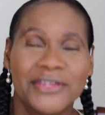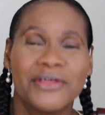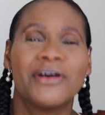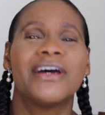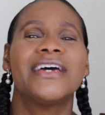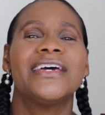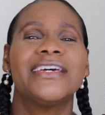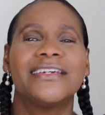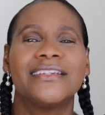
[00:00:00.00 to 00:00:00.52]
No,
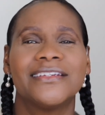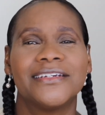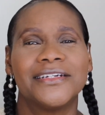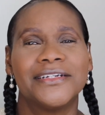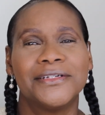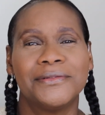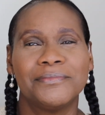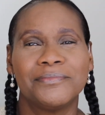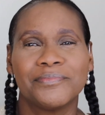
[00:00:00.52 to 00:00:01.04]
I had
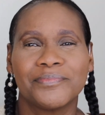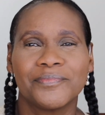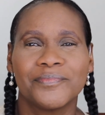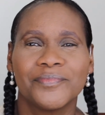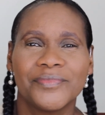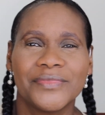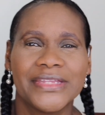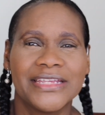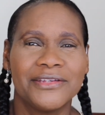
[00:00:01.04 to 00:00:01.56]

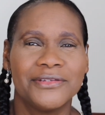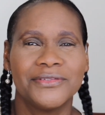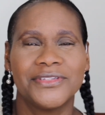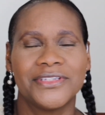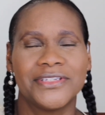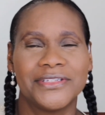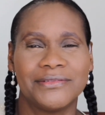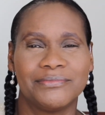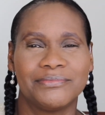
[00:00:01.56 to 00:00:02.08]
it was
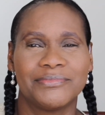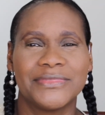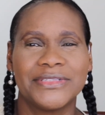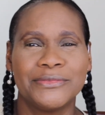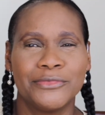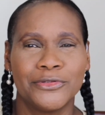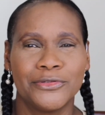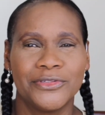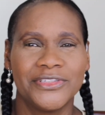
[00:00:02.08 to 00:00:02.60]
an
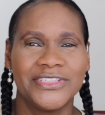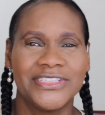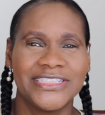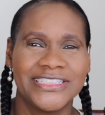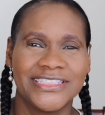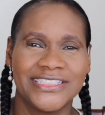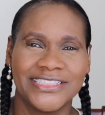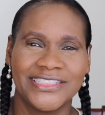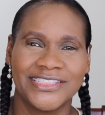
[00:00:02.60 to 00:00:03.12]

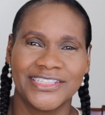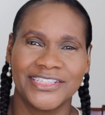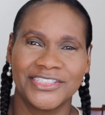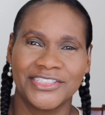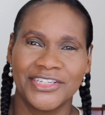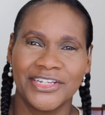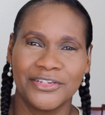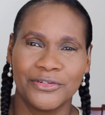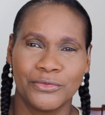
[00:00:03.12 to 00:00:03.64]
emergency
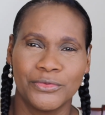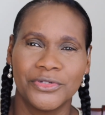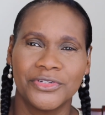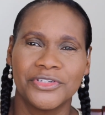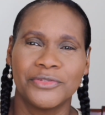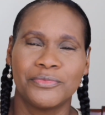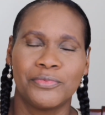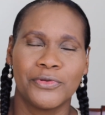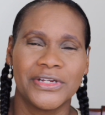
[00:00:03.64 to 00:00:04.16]
C-section. I had a real
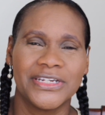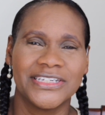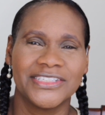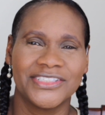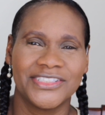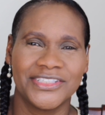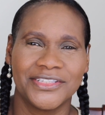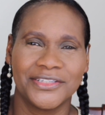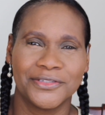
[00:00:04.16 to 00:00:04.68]
good
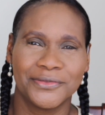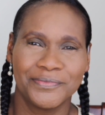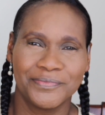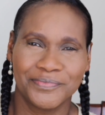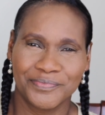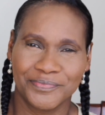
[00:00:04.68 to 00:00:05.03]
pregnancy though.